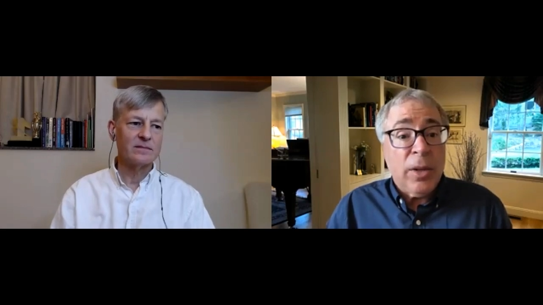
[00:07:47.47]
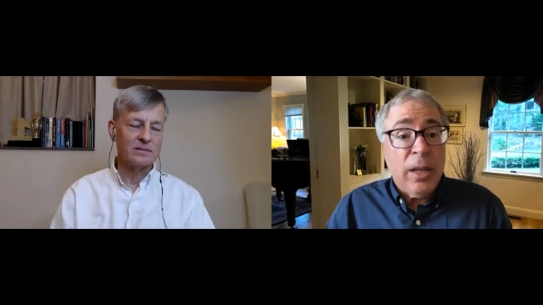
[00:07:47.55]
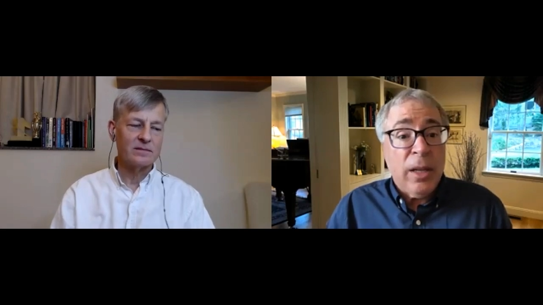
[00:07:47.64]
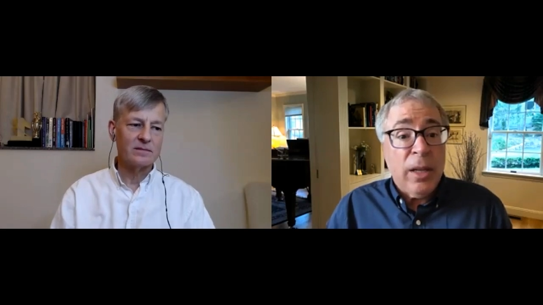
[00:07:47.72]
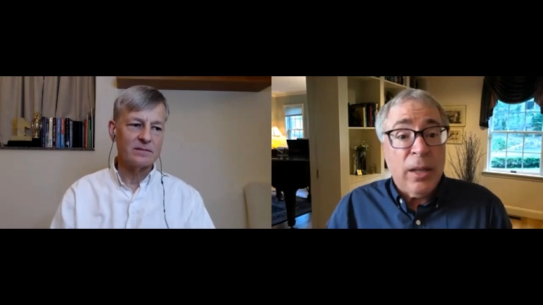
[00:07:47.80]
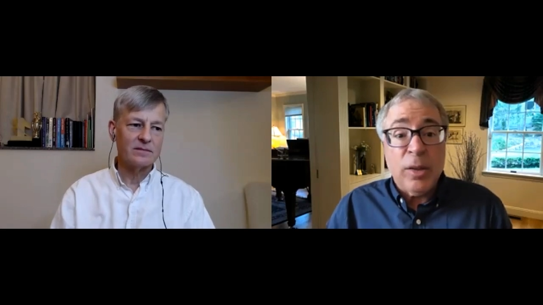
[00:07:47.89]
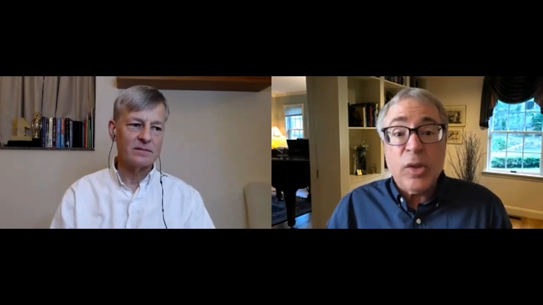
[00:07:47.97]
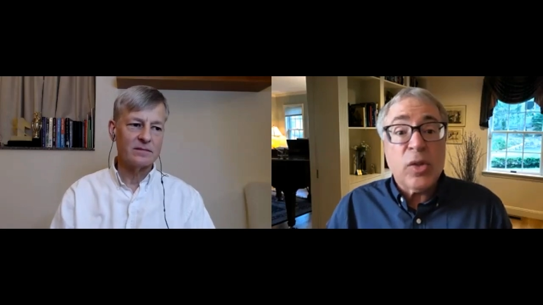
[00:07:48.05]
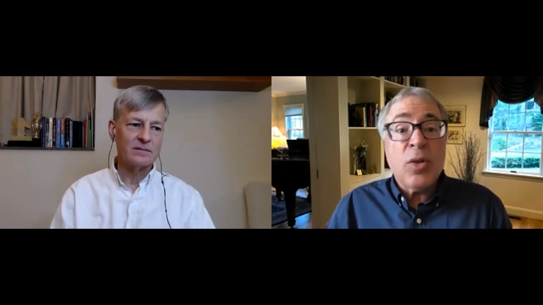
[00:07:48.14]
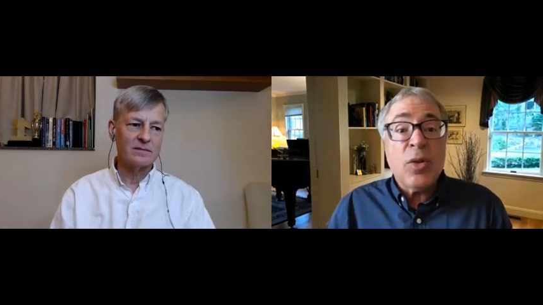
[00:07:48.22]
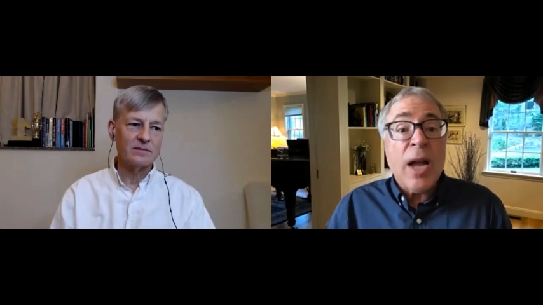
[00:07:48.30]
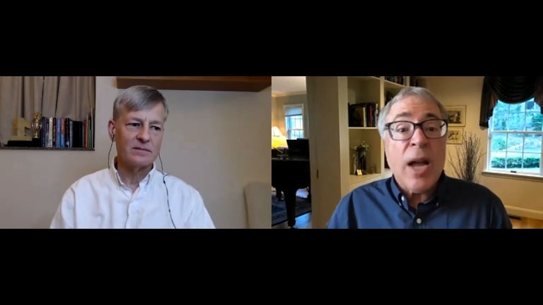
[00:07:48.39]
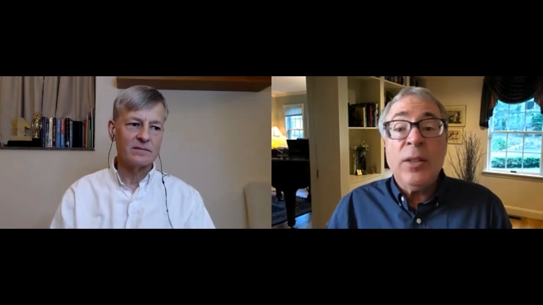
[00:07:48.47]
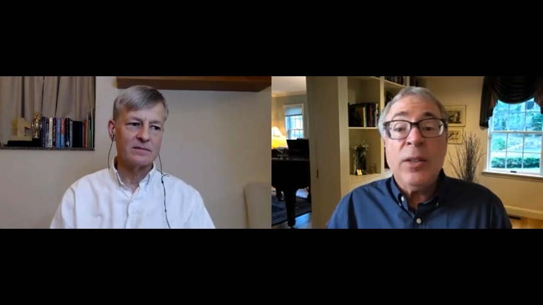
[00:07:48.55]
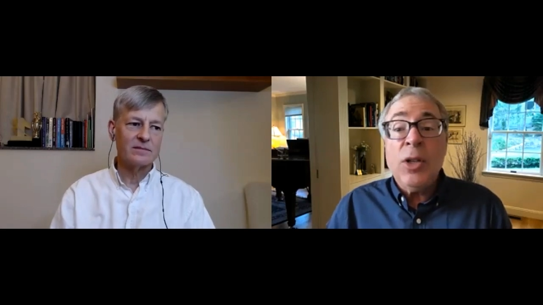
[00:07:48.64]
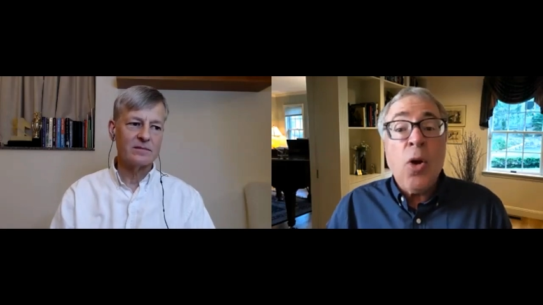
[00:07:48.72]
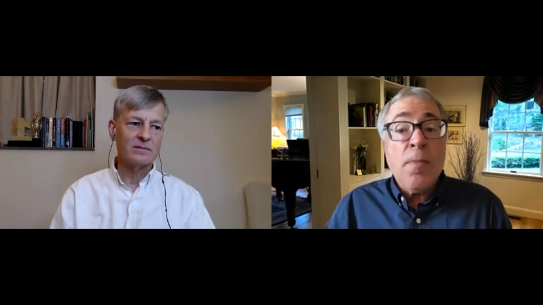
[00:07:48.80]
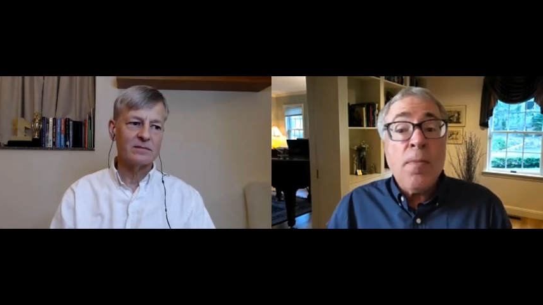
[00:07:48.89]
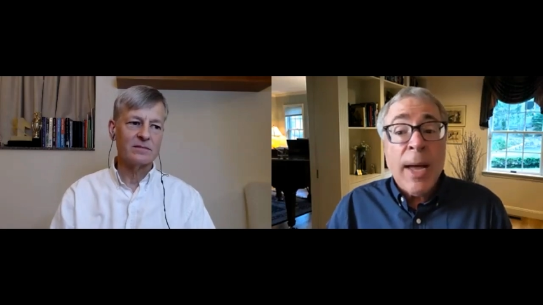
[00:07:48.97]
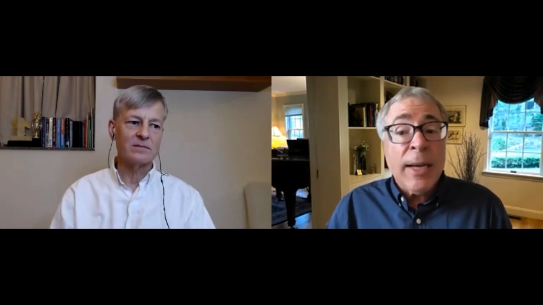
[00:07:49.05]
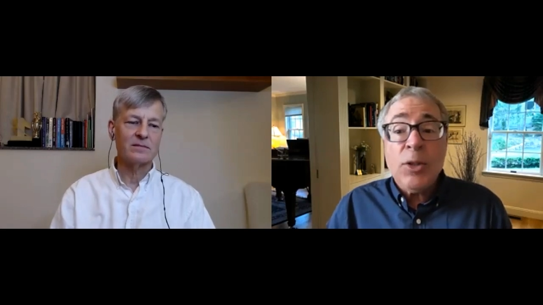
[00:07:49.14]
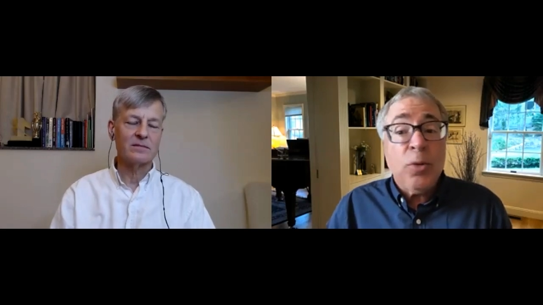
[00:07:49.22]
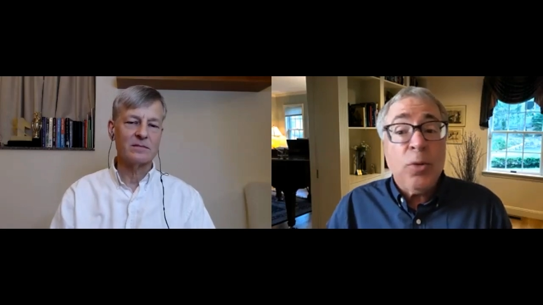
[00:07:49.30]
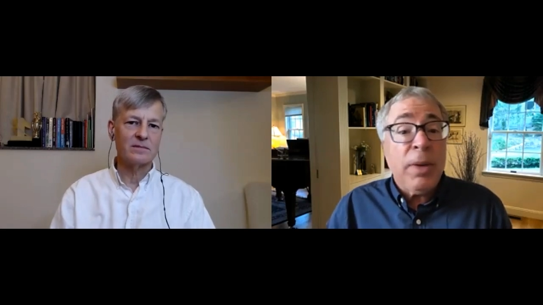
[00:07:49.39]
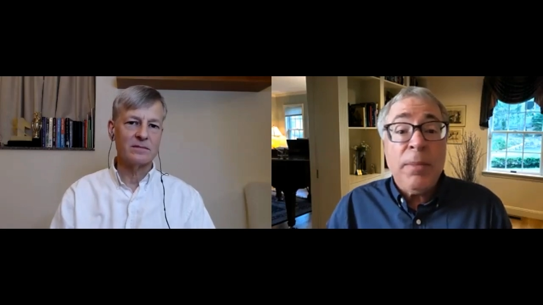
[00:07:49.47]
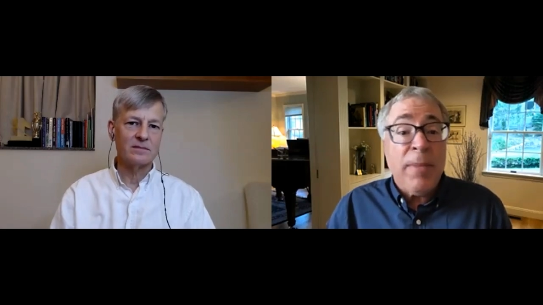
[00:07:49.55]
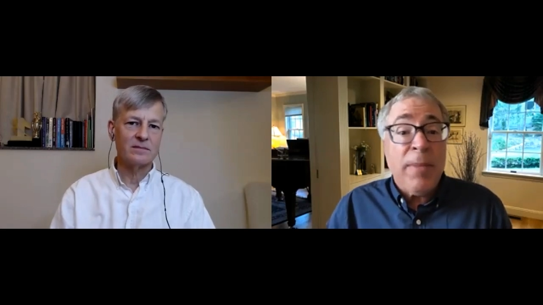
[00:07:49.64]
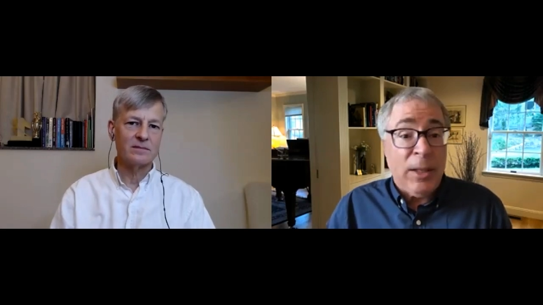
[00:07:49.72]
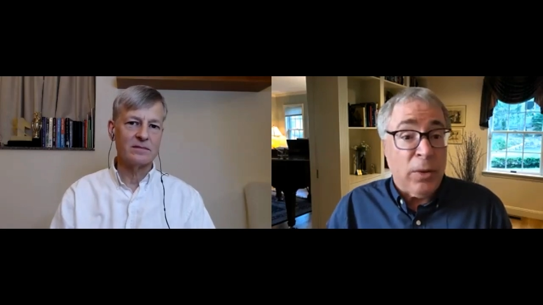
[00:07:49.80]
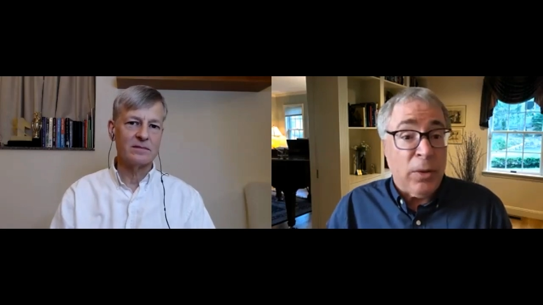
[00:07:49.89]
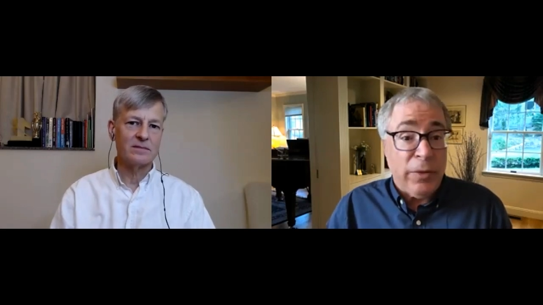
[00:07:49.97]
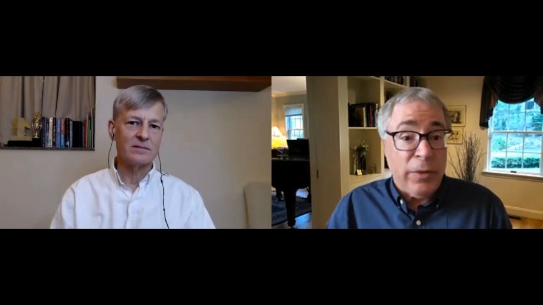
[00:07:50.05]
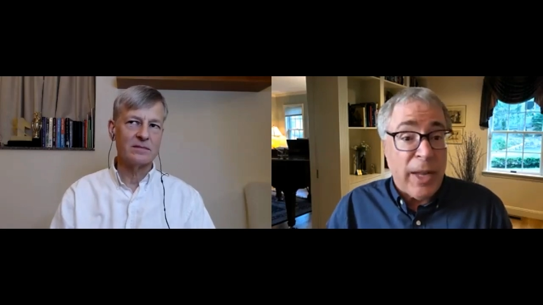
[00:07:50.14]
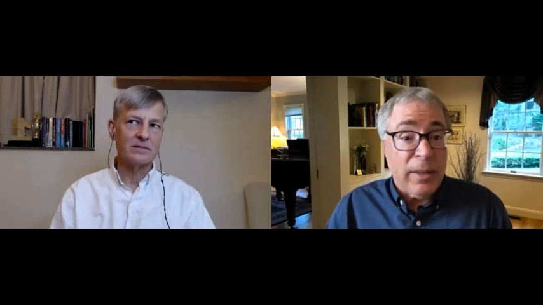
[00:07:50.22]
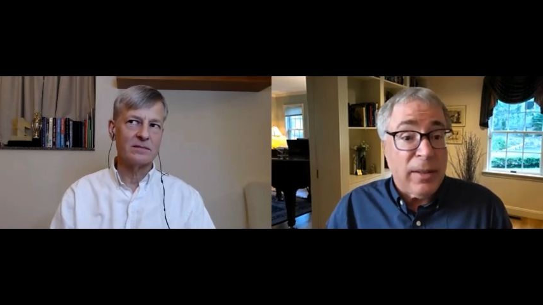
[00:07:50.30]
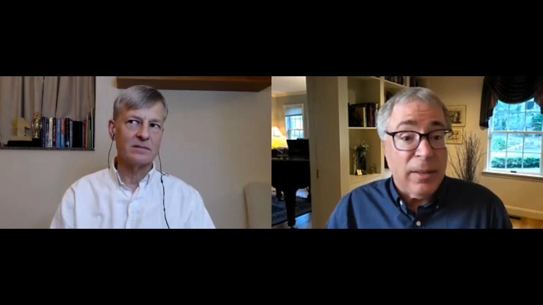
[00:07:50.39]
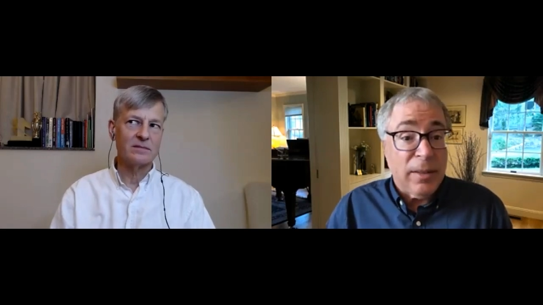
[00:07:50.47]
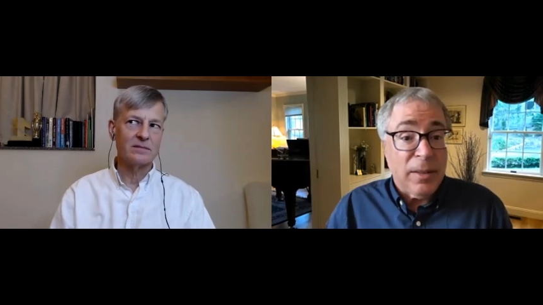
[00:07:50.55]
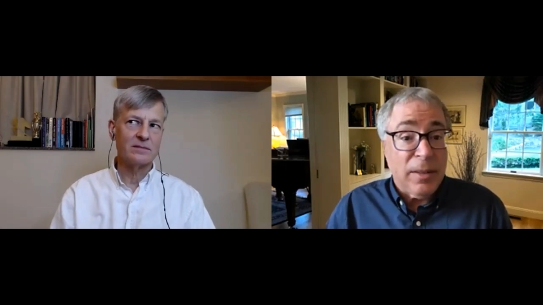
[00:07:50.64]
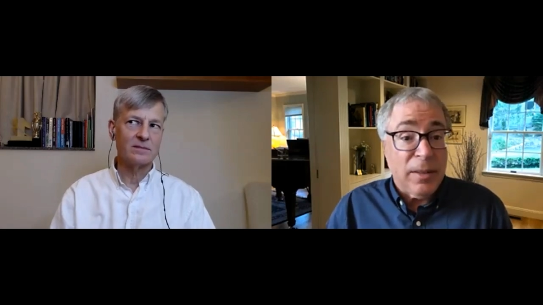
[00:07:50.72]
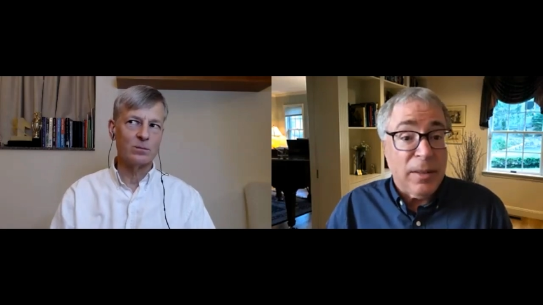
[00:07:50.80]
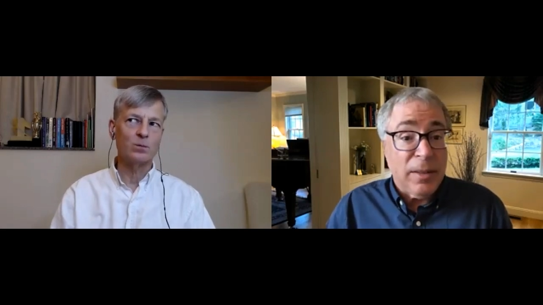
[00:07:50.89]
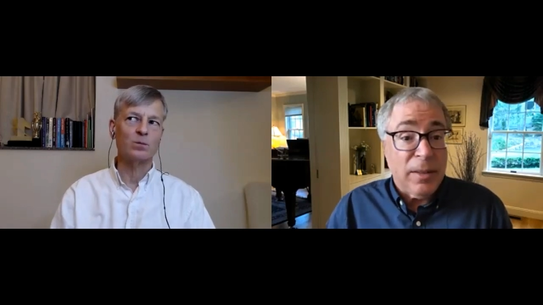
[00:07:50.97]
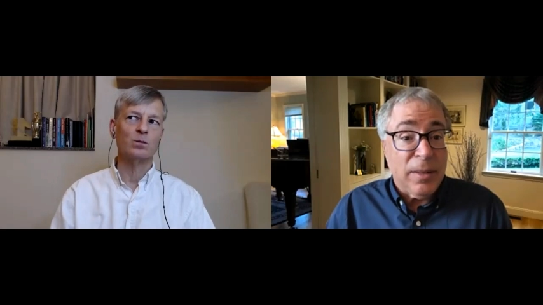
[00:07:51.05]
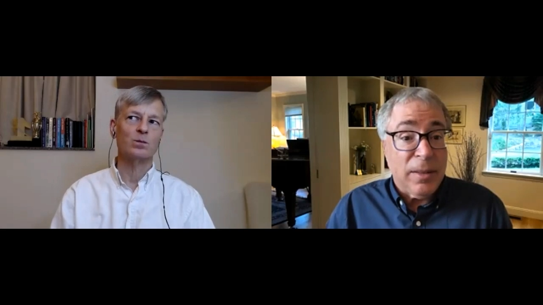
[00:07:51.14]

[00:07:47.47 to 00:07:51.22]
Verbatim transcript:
Speaker 1: There's no money to be made of that, okay?